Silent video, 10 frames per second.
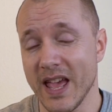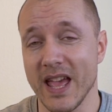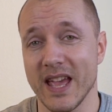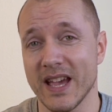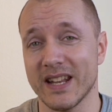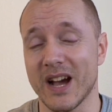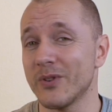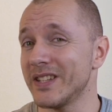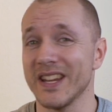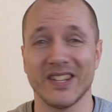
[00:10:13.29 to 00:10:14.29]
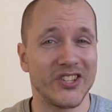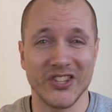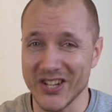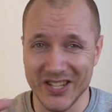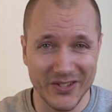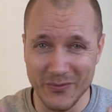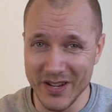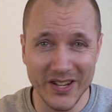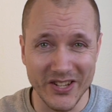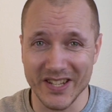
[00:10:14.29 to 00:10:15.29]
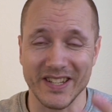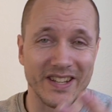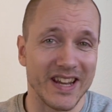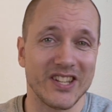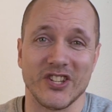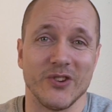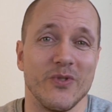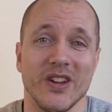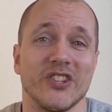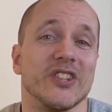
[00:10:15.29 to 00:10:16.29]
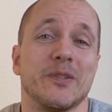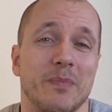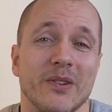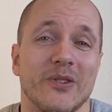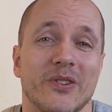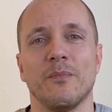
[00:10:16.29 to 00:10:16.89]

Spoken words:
And I would say it's just really just a next generation spinner.